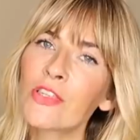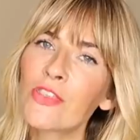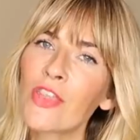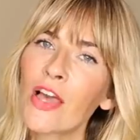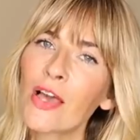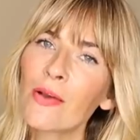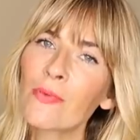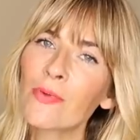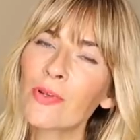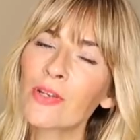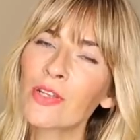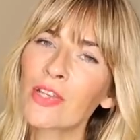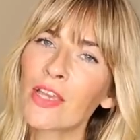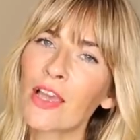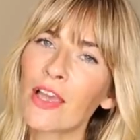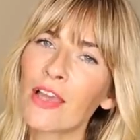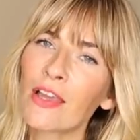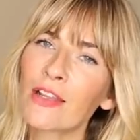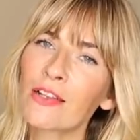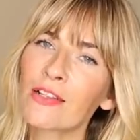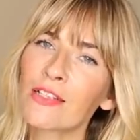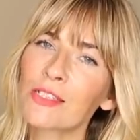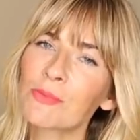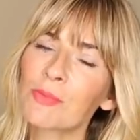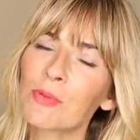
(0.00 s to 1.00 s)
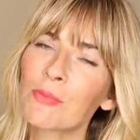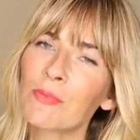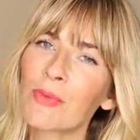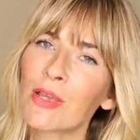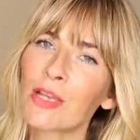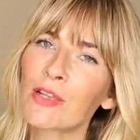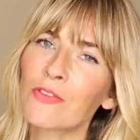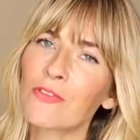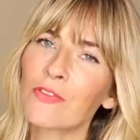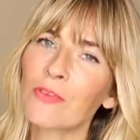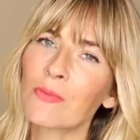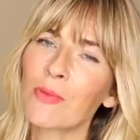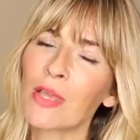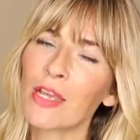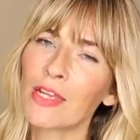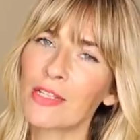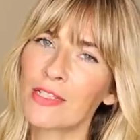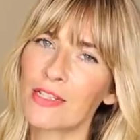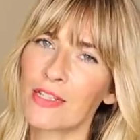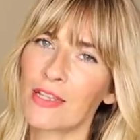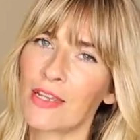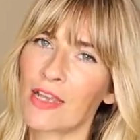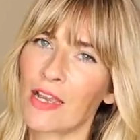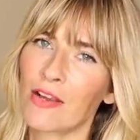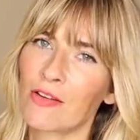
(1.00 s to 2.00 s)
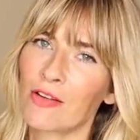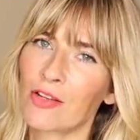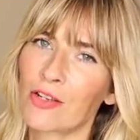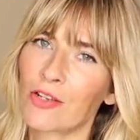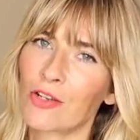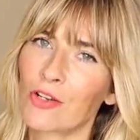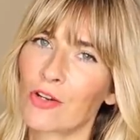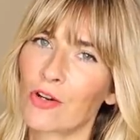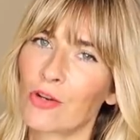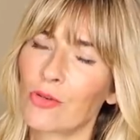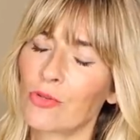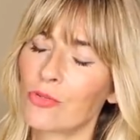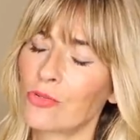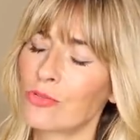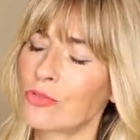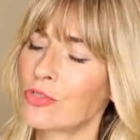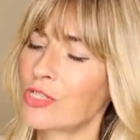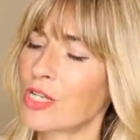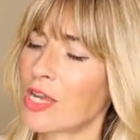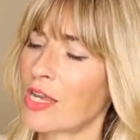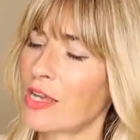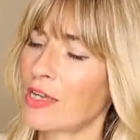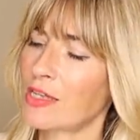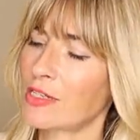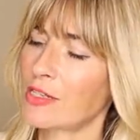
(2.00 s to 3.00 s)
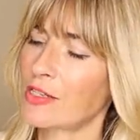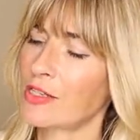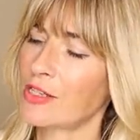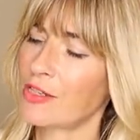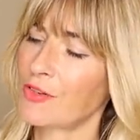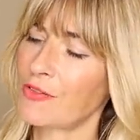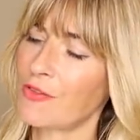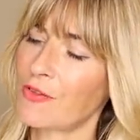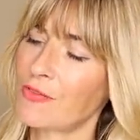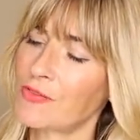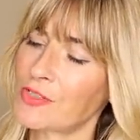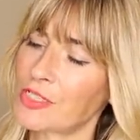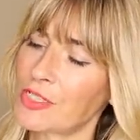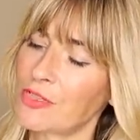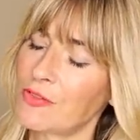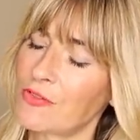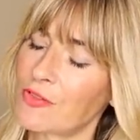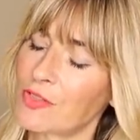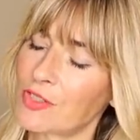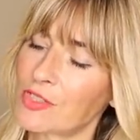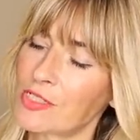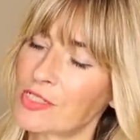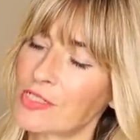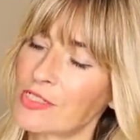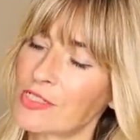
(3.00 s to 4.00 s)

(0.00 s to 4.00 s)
So that one again has been made from 18 karat gold, and then obviously you've got the